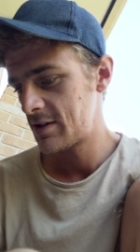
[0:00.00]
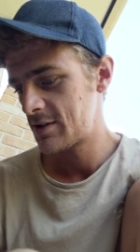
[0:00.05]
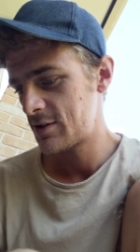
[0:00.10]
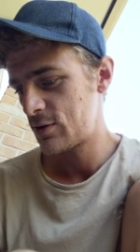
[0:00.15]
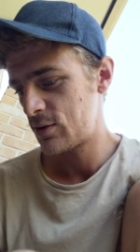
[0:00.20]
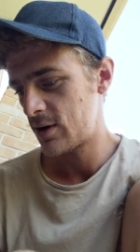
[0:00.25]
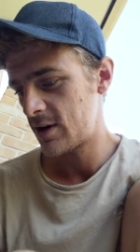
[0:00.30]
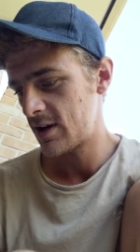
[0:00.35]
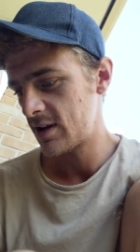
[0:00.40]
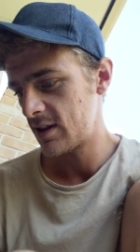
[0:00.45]
It's
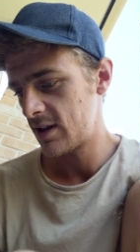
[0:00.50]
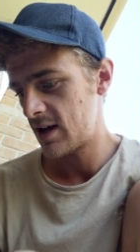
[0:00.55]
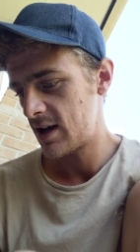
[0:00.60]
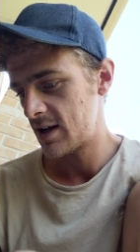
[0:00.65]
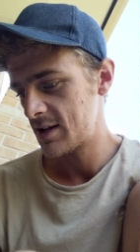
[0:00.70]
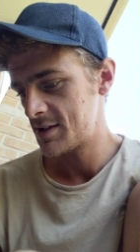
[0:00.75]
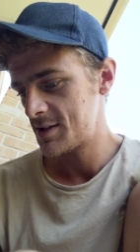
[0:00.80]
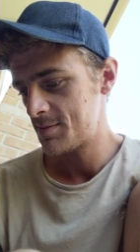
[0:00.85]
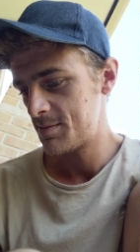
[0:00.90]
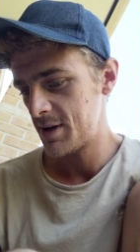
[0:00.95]
quite a
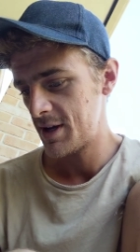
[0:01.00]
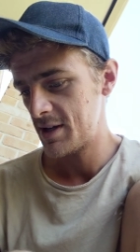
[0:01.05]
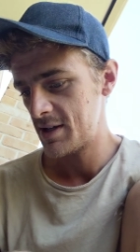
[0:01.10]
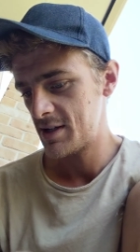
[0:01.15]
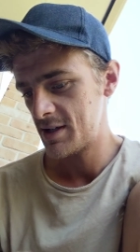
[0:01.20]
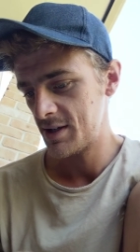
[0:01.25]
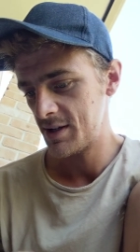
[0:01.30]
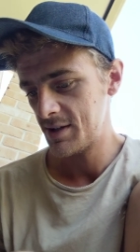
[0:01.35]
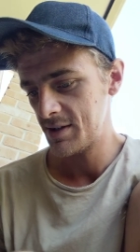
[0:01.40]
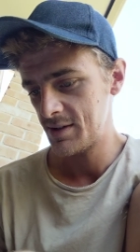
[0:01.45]
large
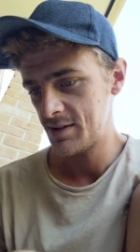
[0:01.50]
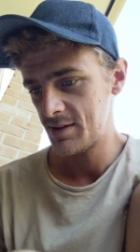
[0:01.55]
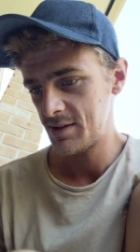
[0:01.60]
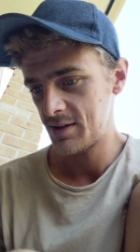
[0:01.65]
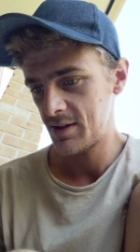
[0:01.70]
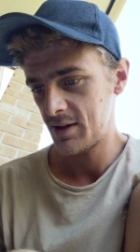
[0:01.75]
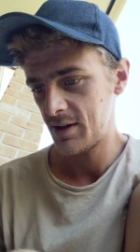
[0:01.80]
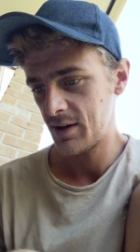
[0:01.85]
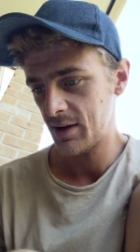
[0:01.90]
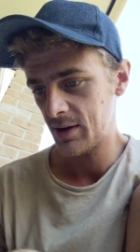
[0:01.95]
species,
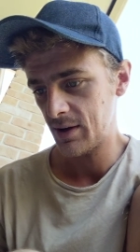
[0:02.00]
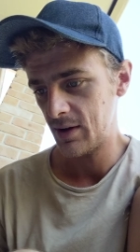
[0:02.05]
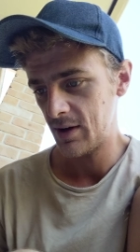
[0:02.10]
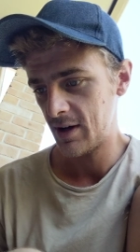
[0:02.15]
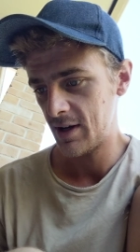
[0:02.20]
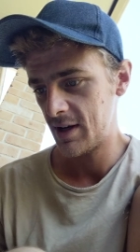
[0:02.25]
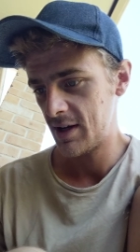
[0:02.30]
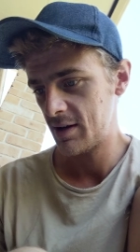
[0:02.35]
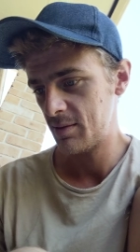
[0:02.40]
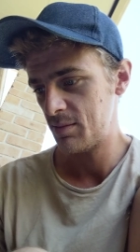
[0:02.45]

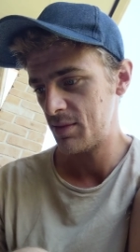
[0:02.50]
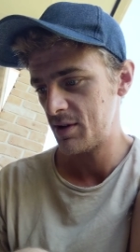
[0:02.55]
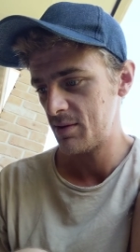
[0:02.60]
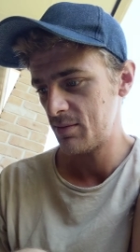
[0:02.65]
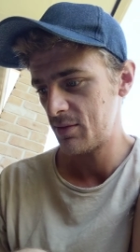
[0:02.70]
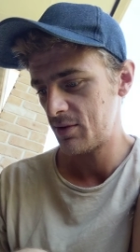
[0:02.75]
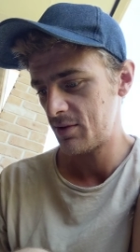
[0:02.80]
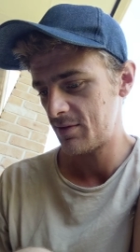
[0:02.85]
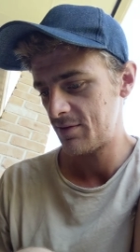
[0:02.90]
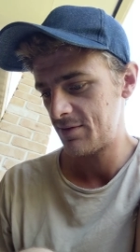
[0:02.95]
so I need a
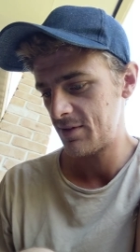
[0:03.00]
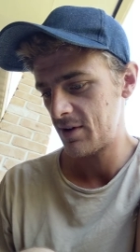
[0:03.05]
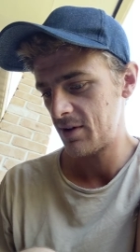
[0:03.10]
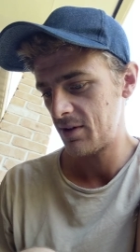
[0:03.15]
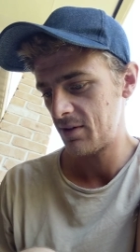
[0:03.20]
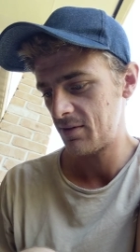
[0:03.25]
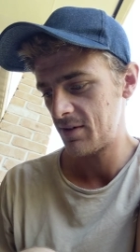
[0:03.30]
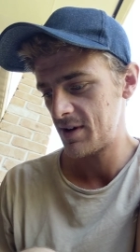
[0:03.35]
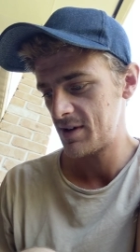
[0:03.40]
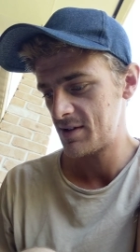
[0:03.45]
bit more
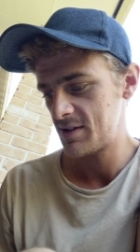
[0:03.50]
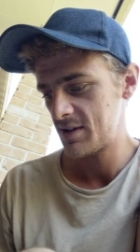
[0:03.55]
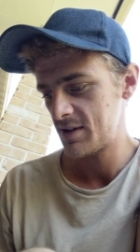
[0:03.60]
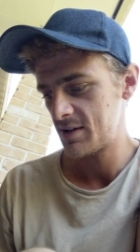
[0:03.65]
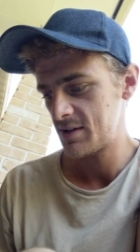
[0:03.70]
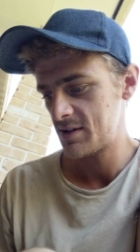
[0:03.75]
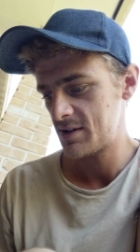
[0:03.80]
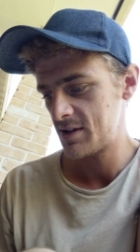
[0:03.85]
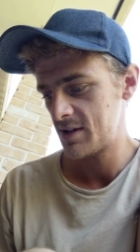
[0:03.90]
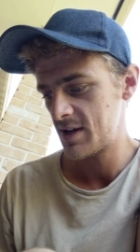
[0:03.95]
further
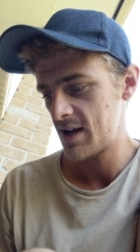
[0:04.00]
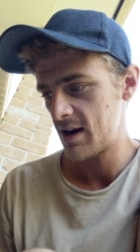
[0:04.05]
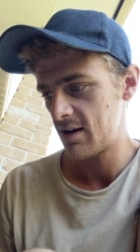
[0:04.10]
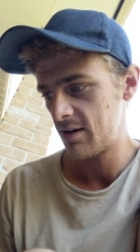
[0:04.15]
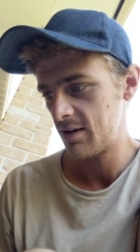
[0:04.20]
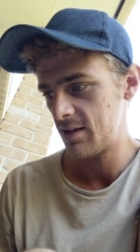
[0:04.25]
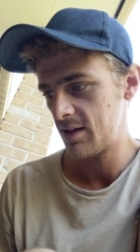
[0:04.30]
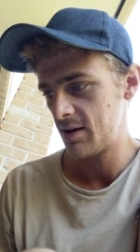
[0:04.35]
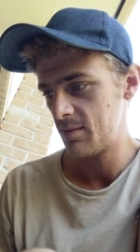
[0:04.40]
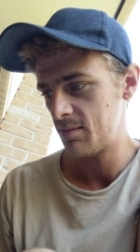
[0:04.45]
research to
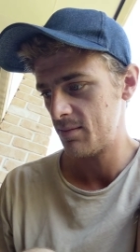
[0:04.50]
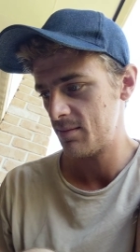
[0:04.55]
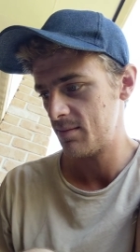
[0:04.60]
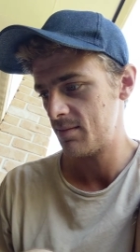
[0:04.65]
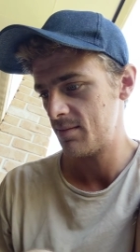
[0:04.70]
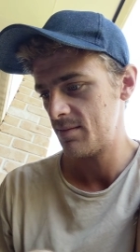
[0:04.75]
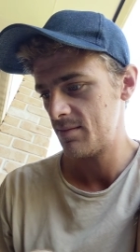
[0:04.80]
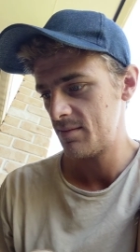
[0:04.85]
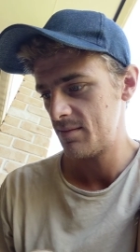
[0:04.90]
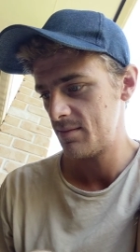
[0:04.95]
narrow them
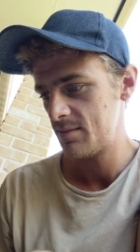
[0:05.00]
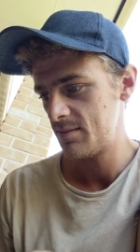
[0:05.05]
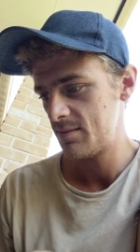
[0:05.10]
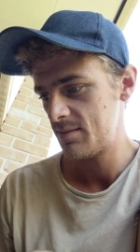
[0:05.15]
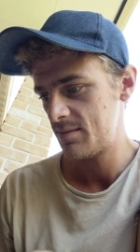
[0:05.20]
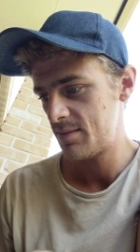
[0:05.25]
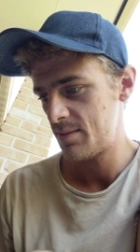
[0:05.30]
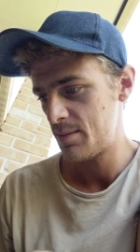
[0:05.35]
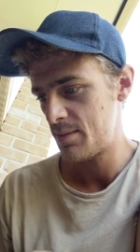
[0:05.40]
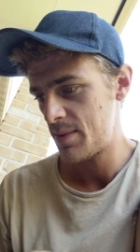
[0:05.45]

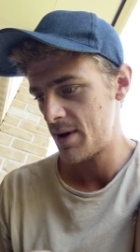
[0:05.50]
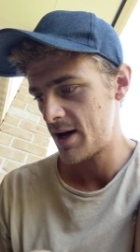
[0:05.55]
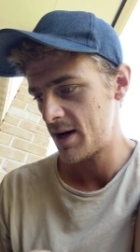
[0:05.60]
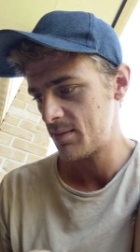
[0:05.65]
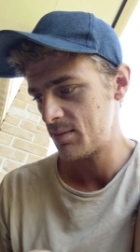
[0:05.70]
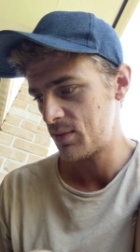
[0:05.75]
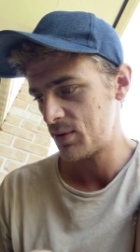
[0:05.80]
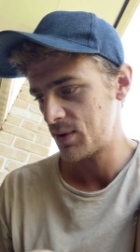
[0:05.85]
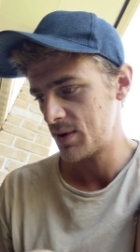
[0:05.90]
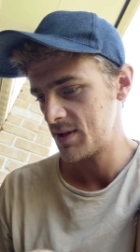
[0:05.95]

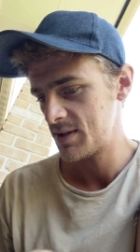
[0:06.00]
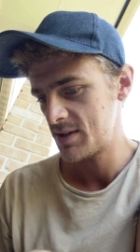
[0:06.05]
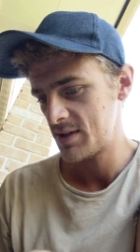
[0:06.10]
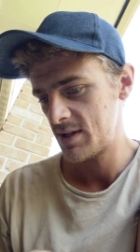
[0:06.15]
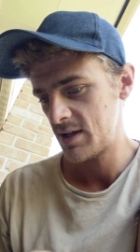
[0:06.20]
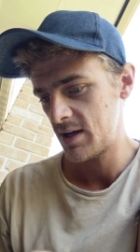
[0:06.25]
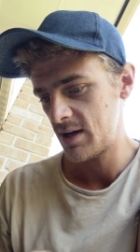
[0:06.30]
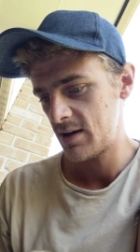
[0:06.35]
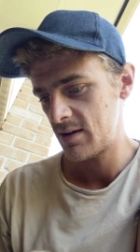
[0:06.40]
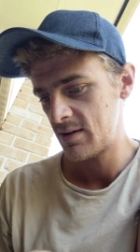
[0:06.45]
bad boys
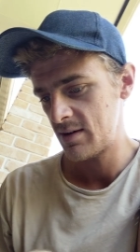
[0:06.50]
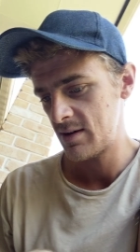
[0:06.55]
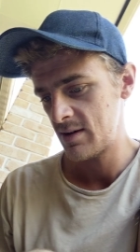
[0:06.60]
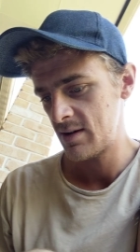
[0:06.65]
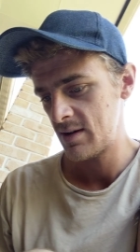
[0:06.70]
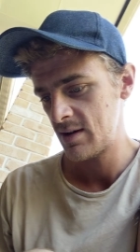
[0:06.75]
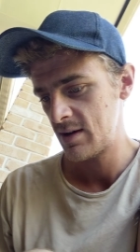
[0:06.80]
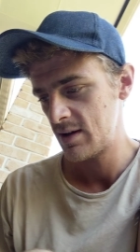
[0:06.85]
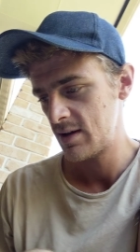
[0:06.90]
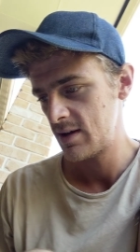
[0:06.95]
down.